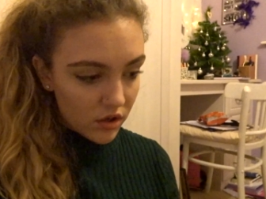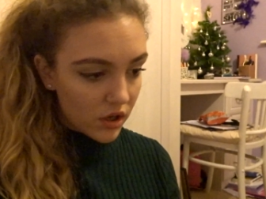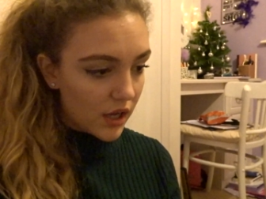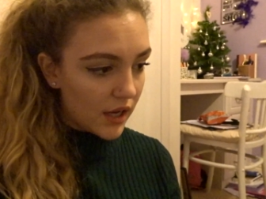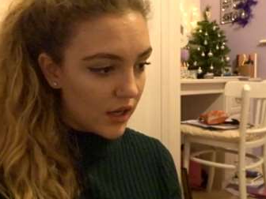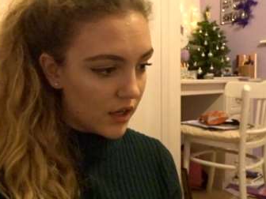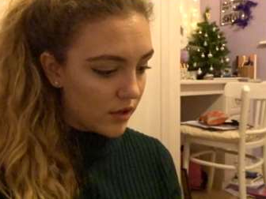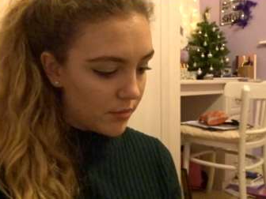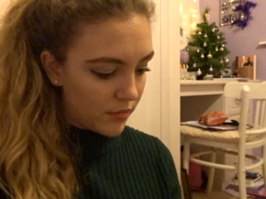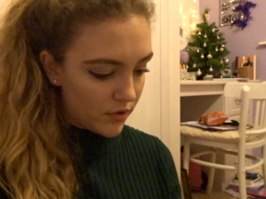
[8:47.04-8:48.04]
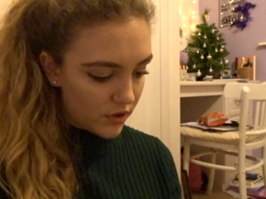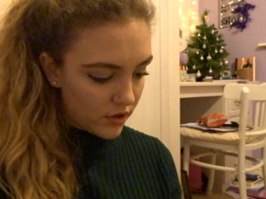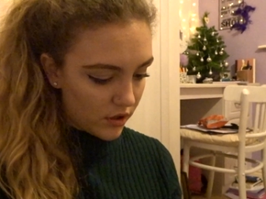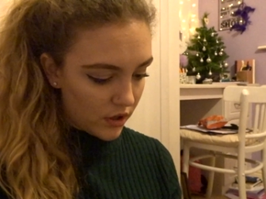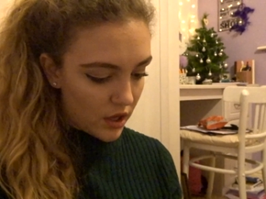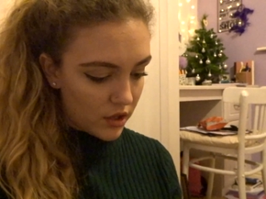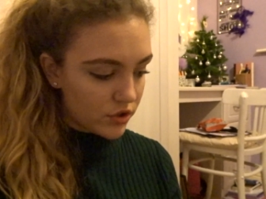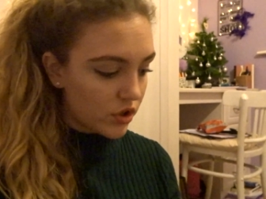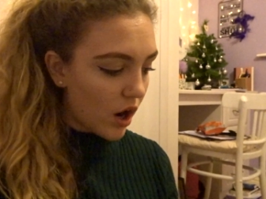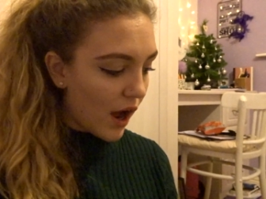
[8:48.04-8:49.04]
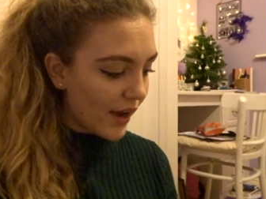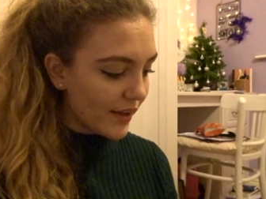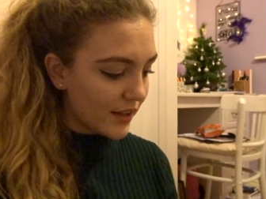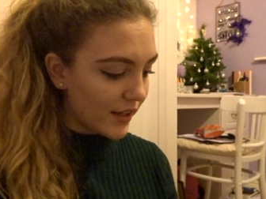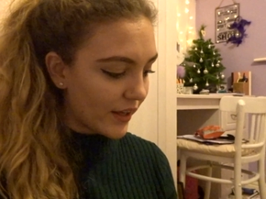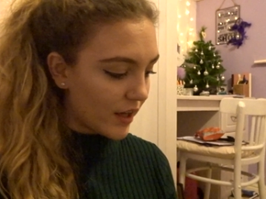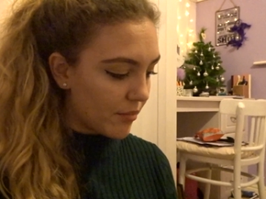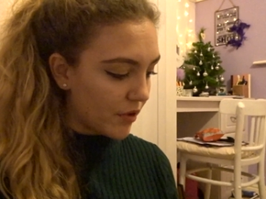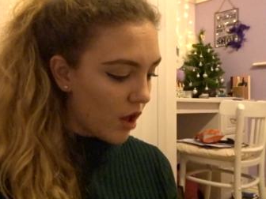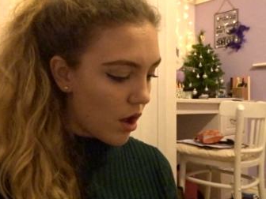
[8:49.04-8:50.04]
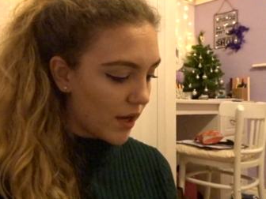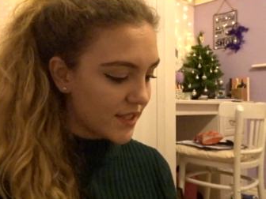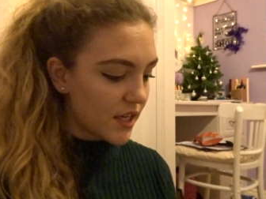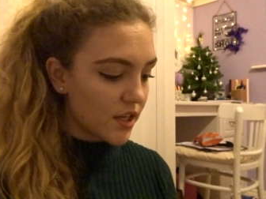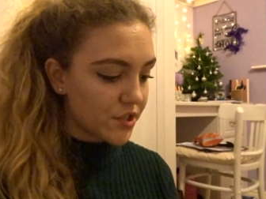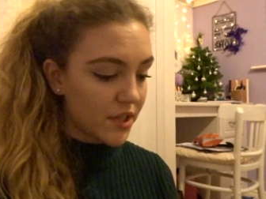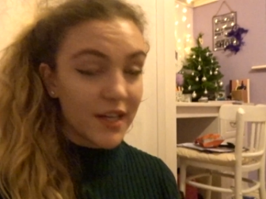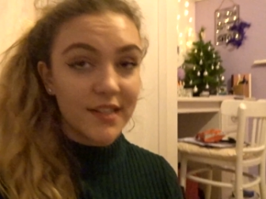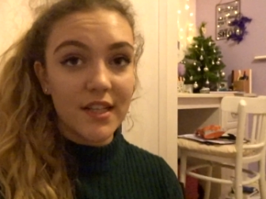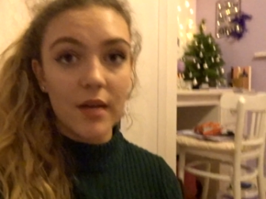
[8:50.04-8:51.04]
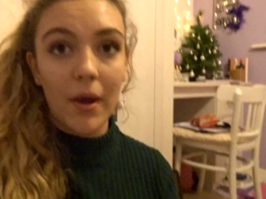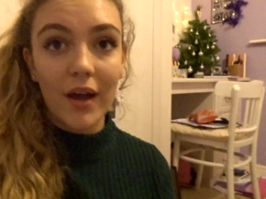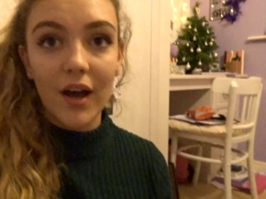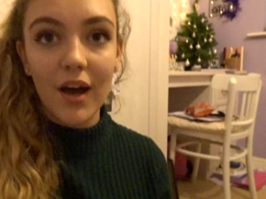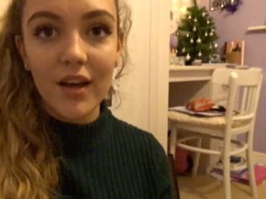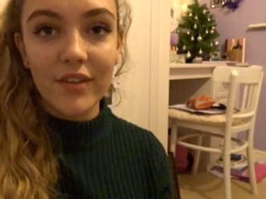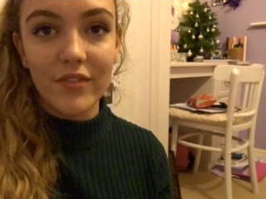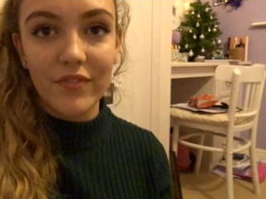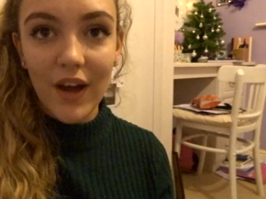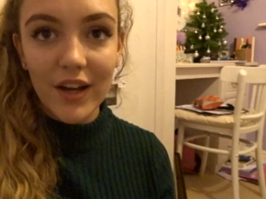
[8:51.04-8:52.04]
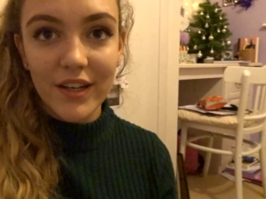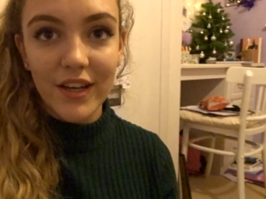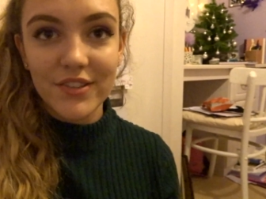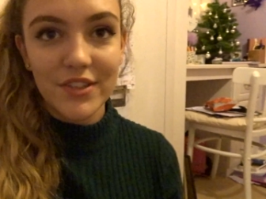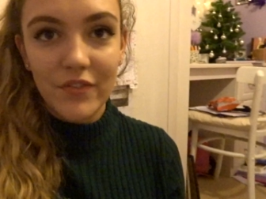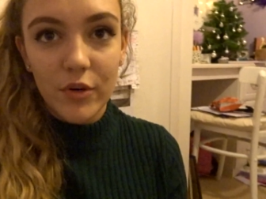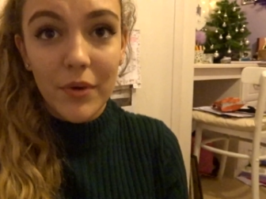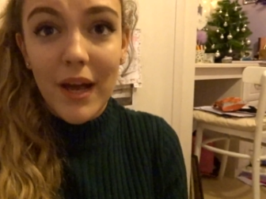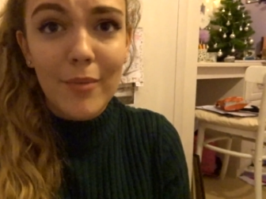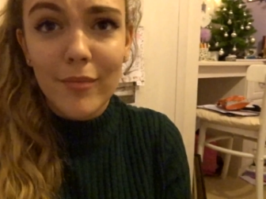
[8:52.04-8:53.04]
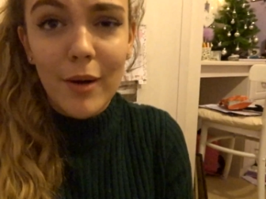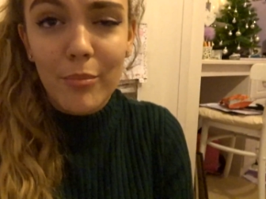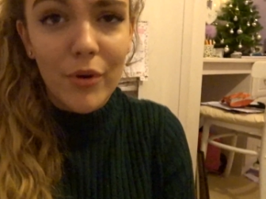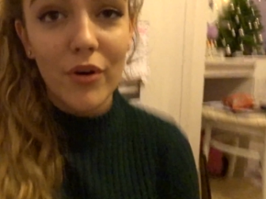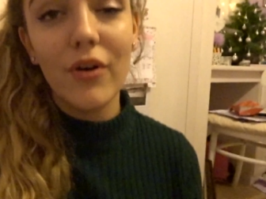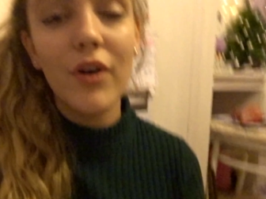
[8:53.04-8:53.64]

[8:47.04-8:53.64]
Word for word: Um, I'll try and link it below. I said I'd do that yesterday, but I can't even find it because I don't even know what camera I bought.